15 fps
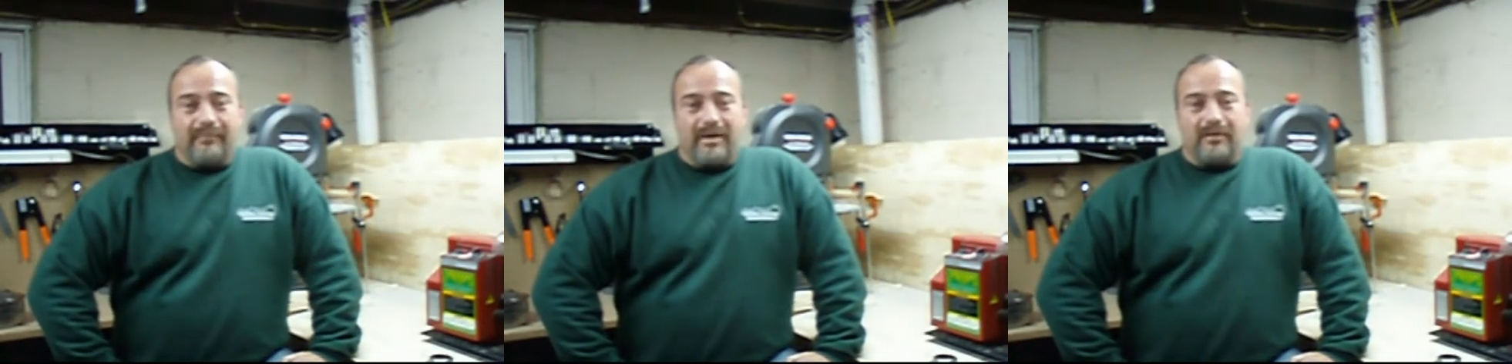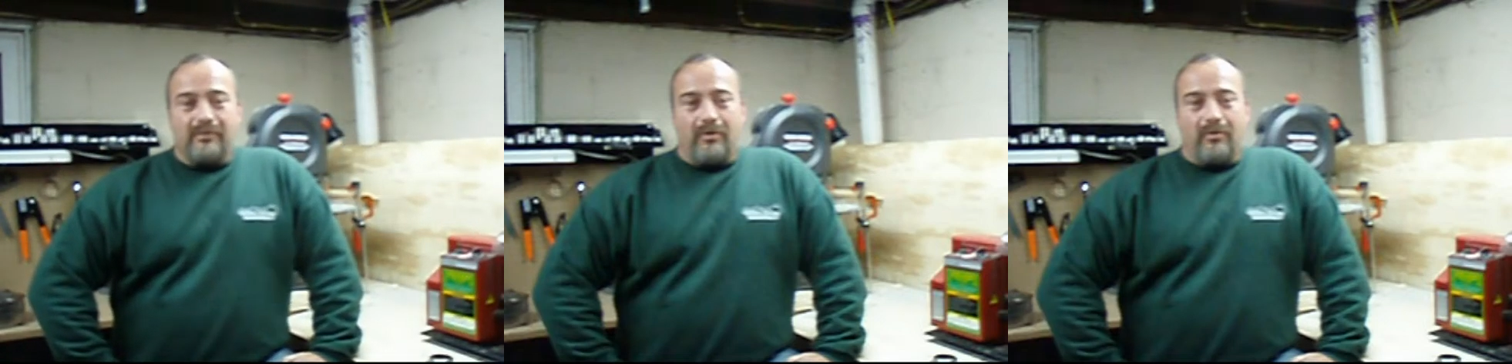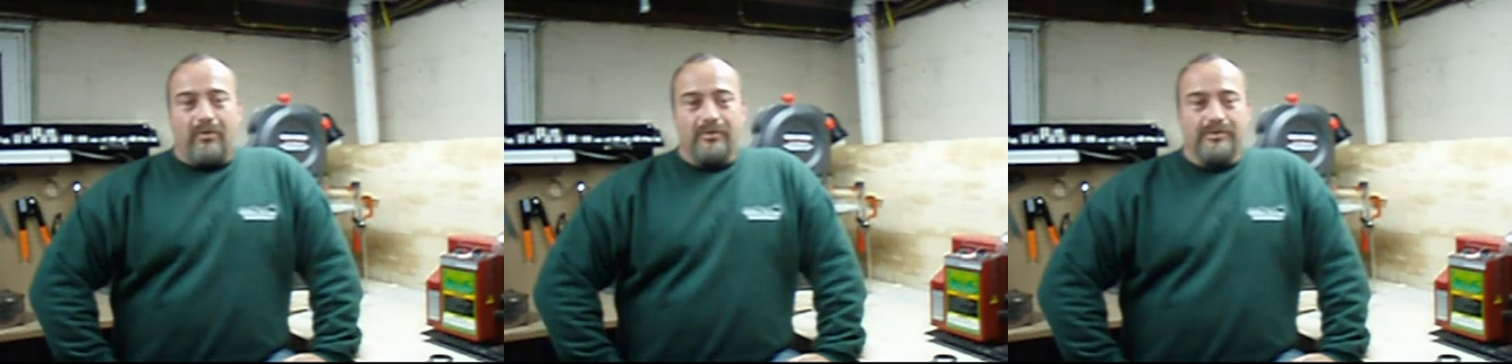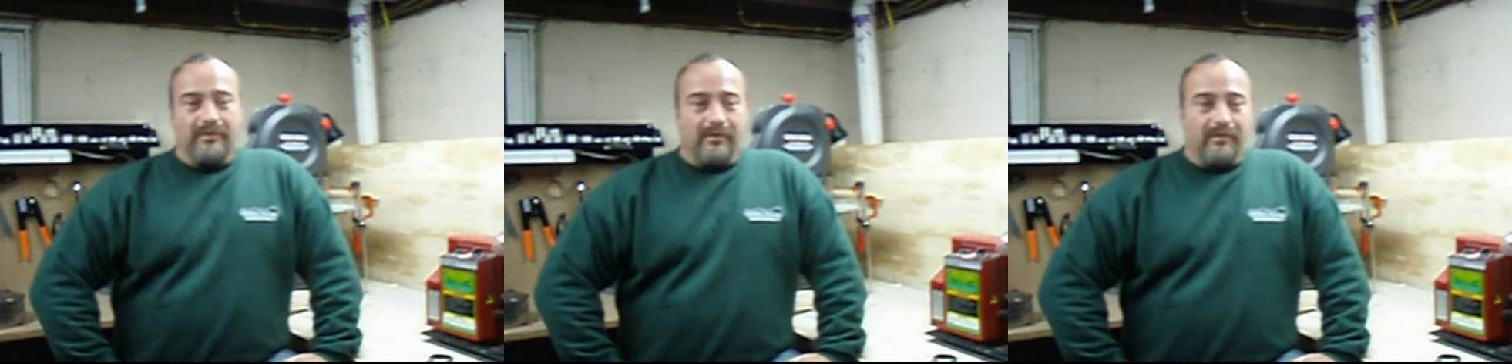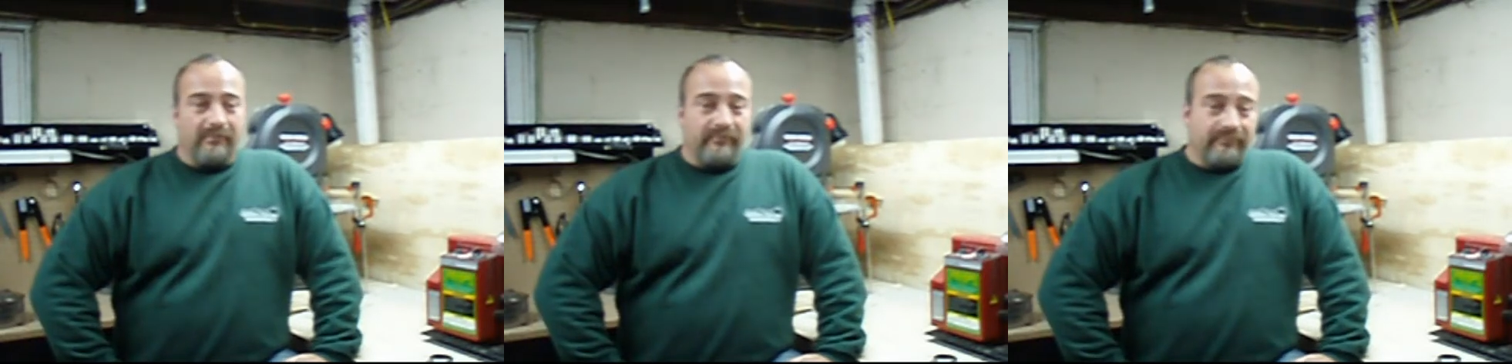alcohol
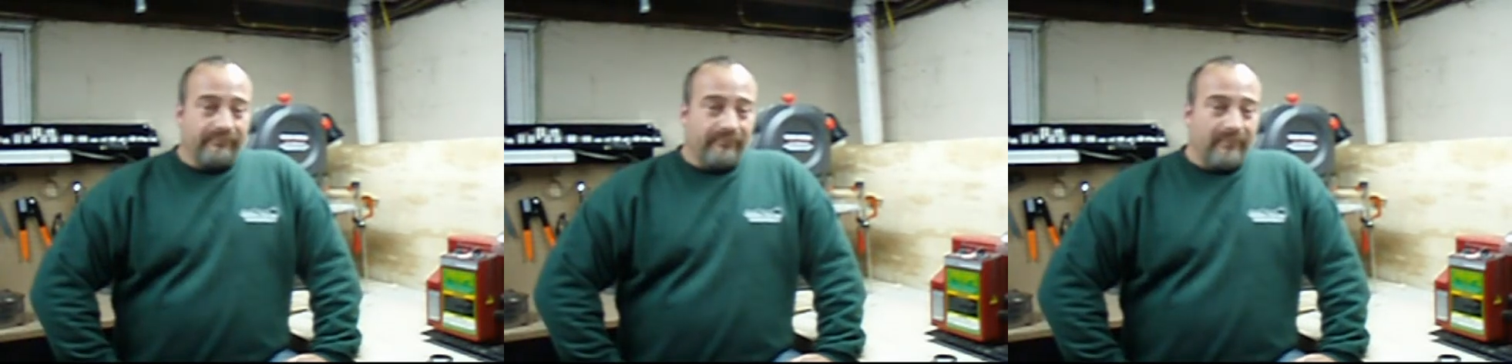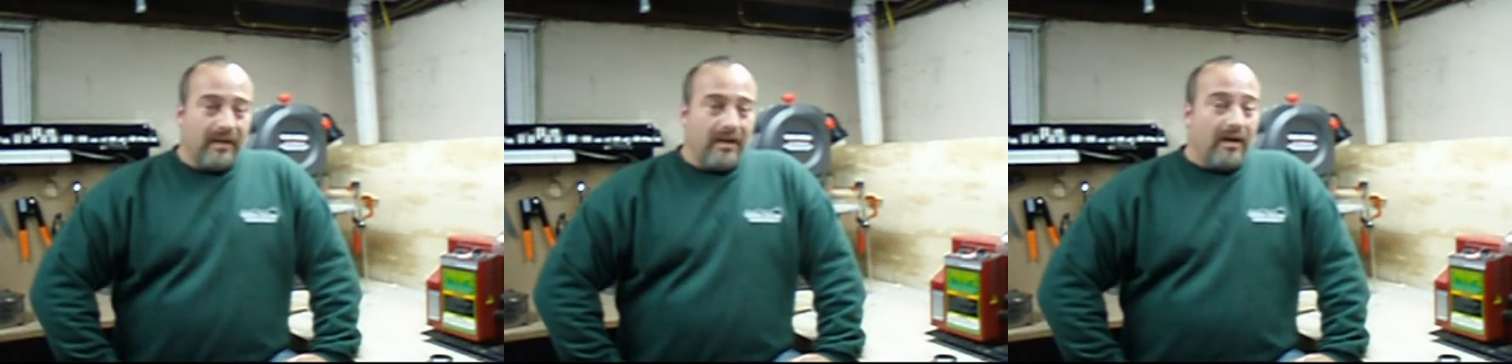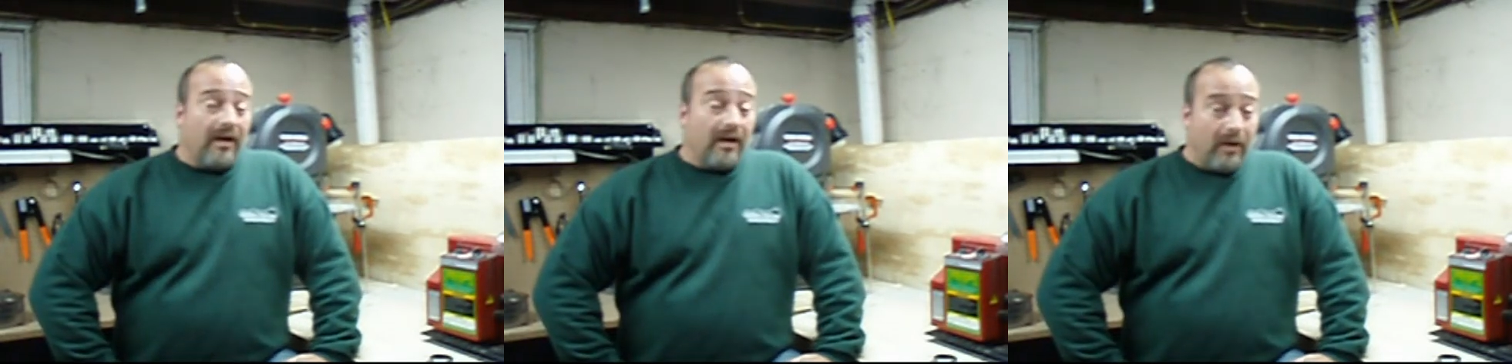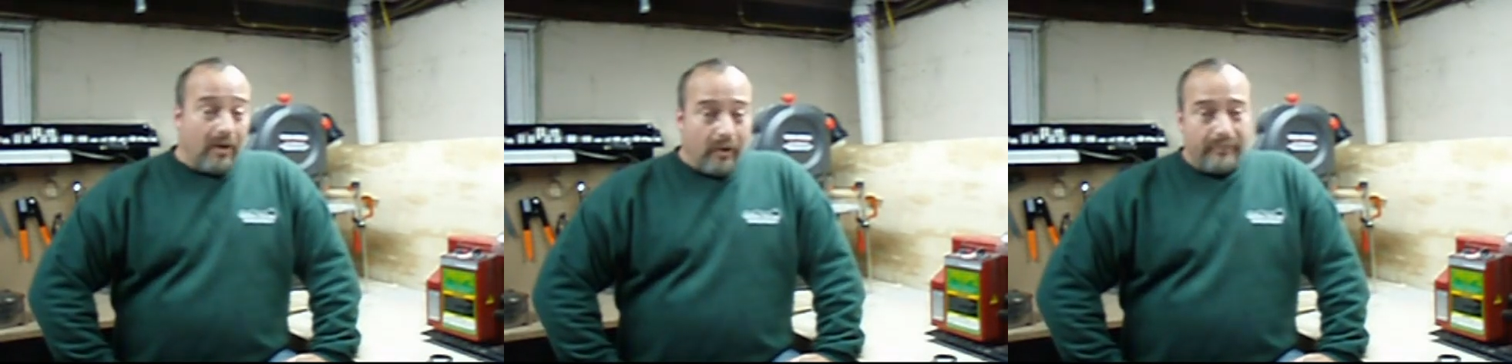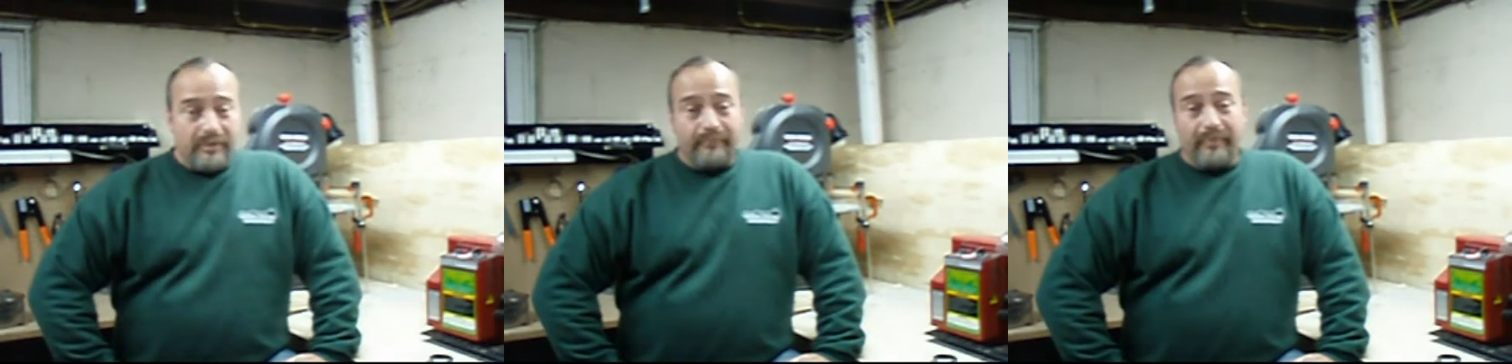stove. I
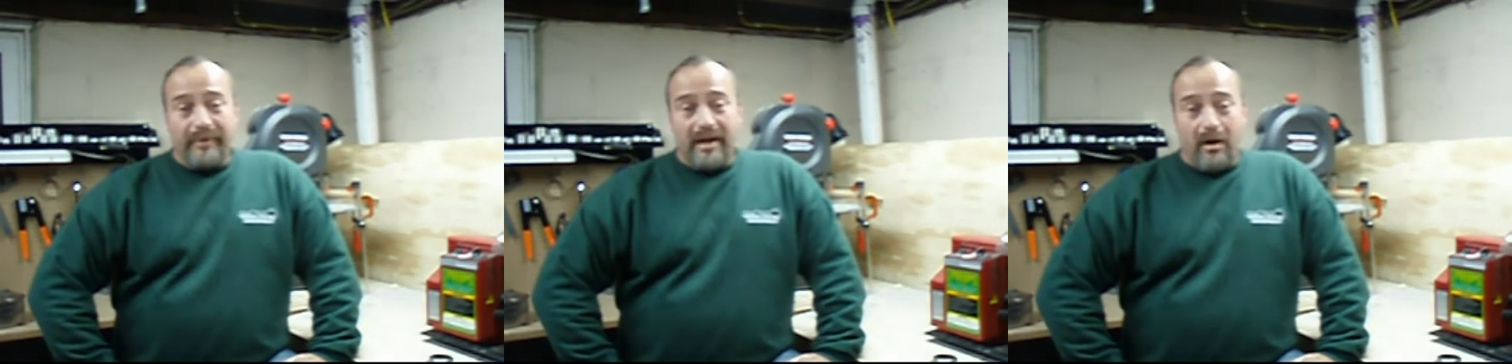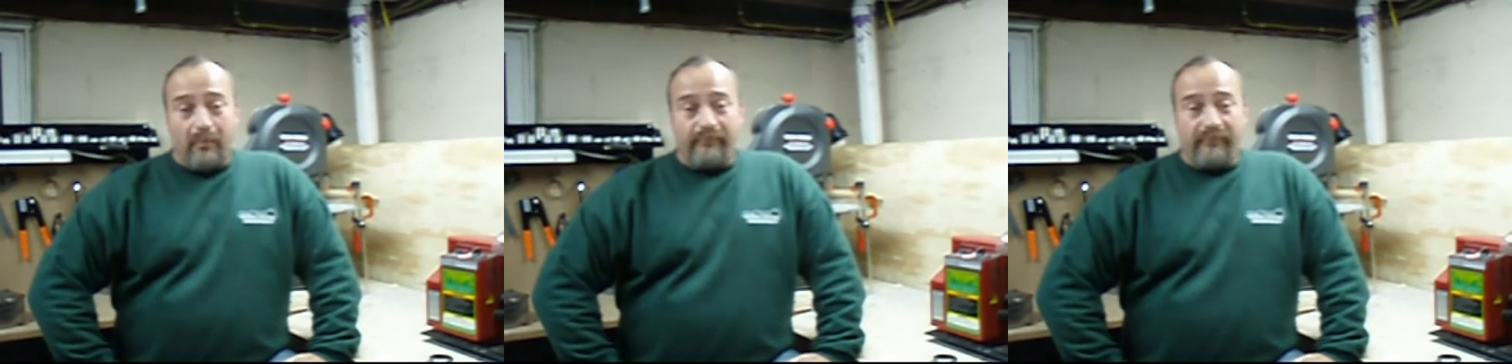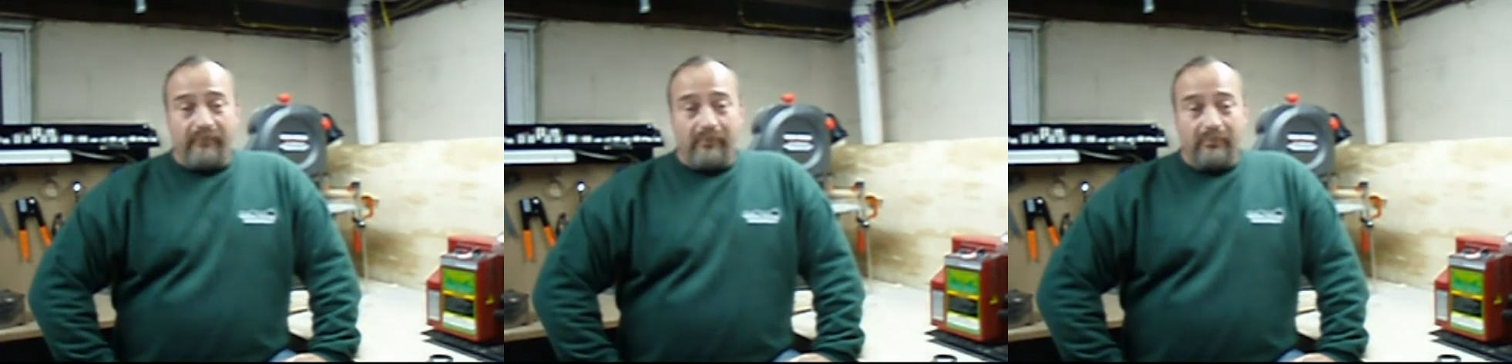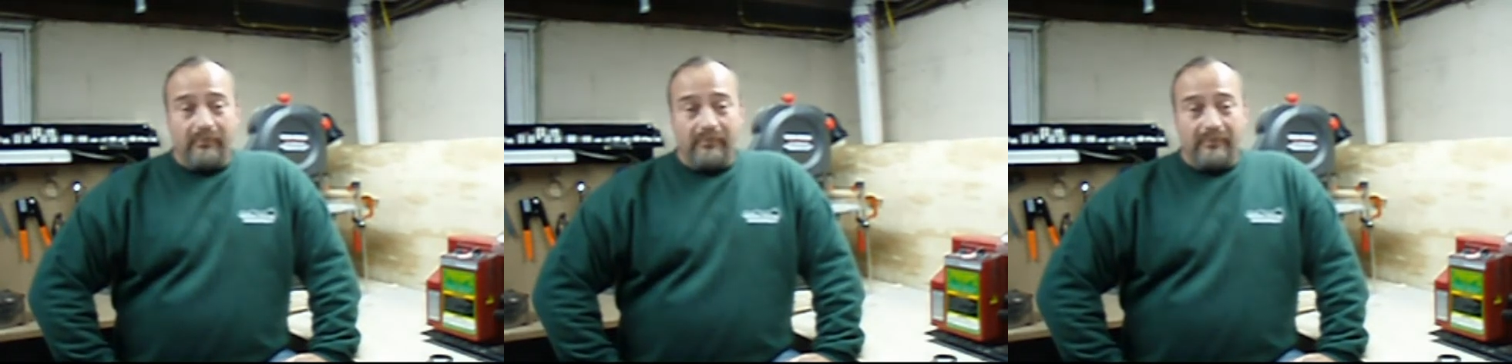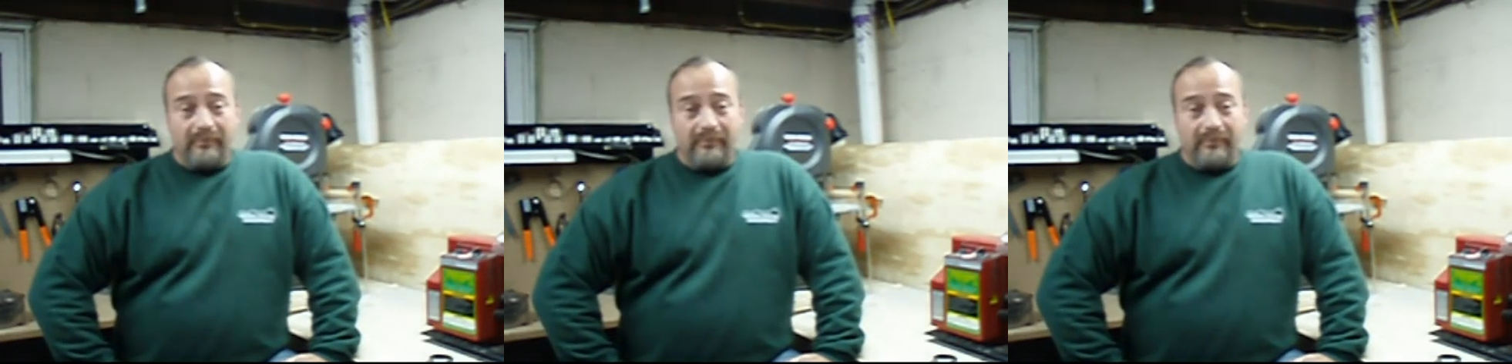hope it's been helpful.